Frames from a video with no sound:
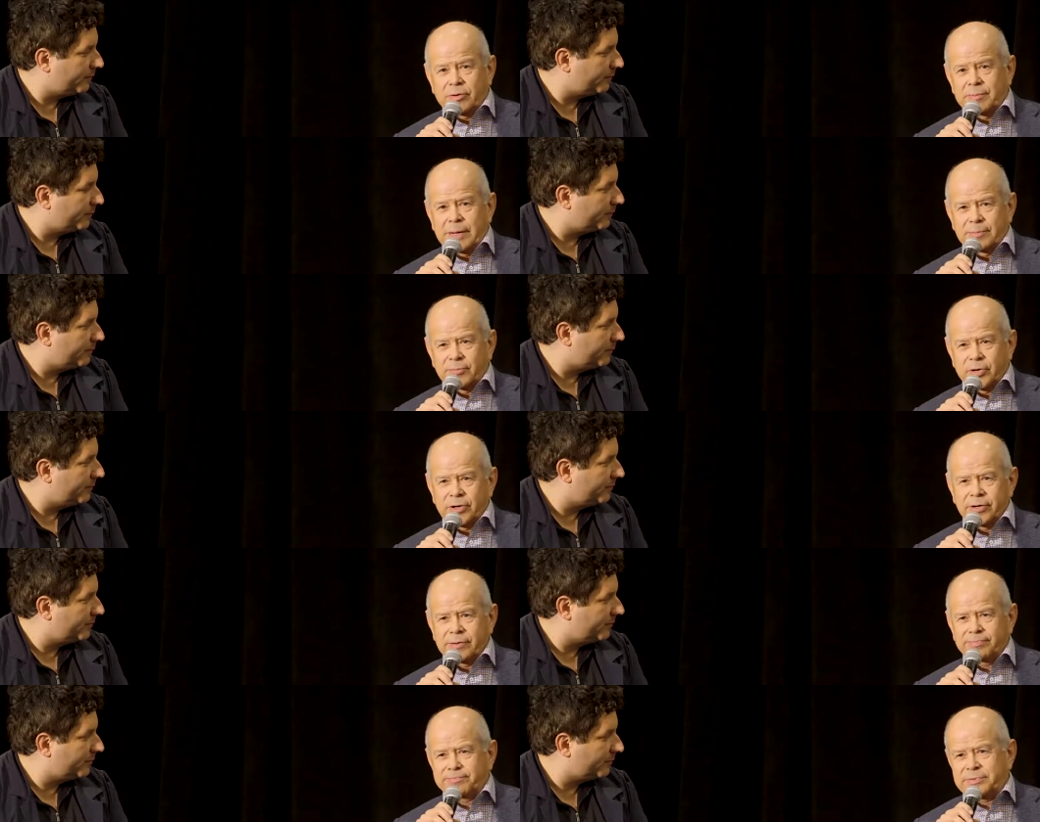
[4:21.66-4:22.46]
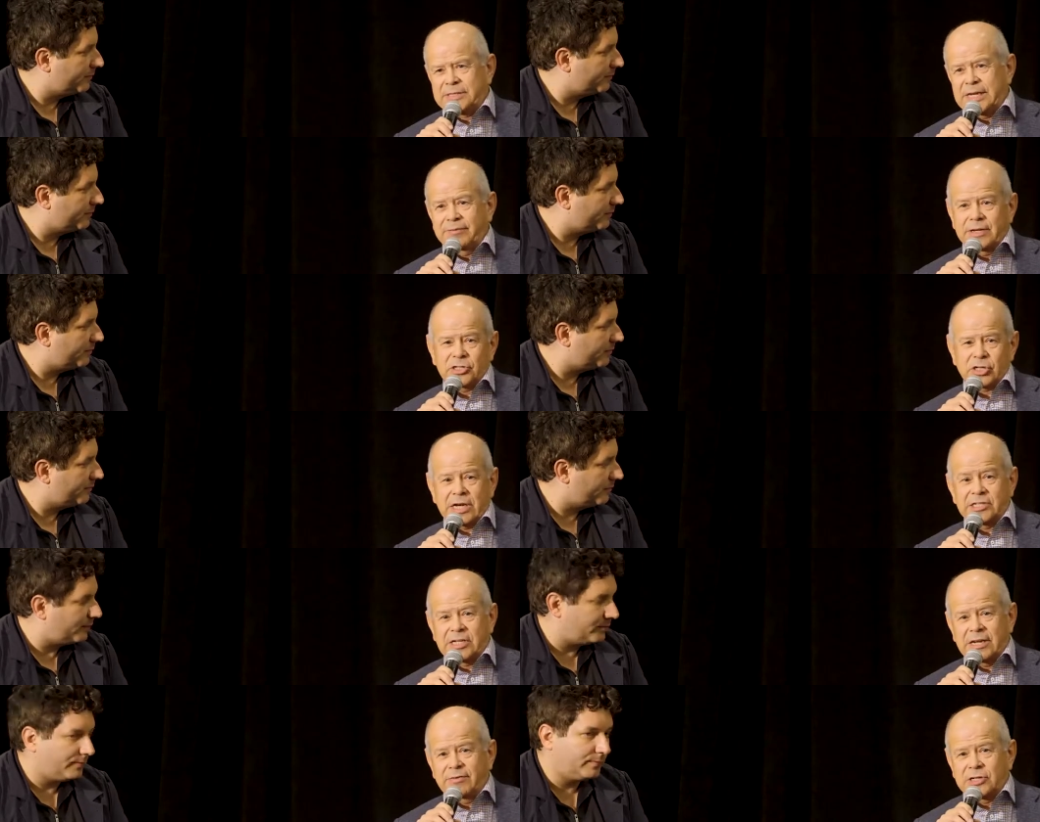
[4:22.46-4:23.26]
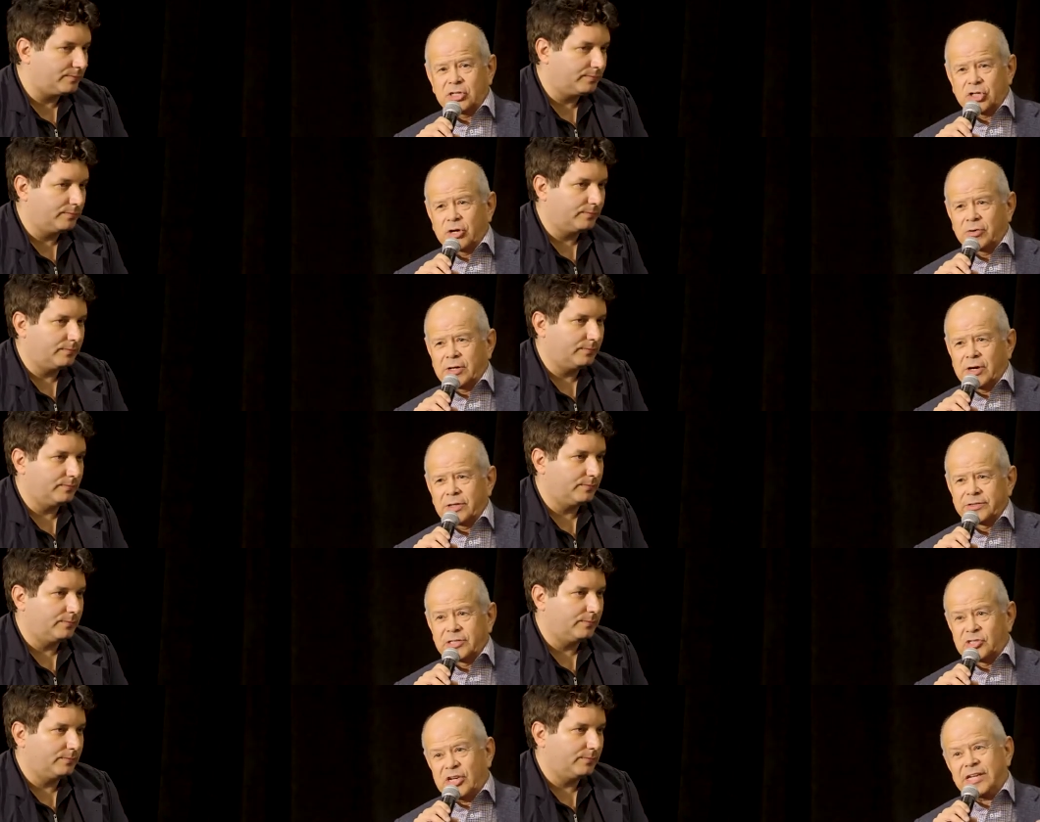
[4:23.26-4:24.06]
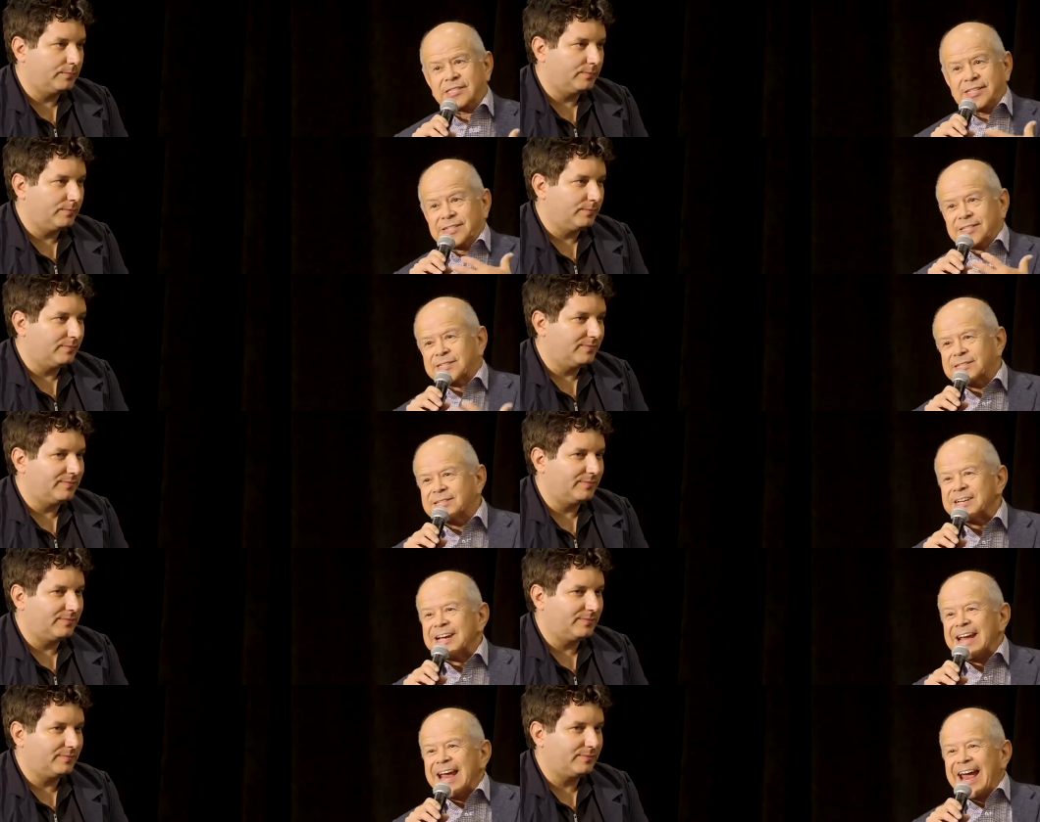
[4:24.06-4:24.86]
Speaker 1: remember TV, a TV show called The Jetsons,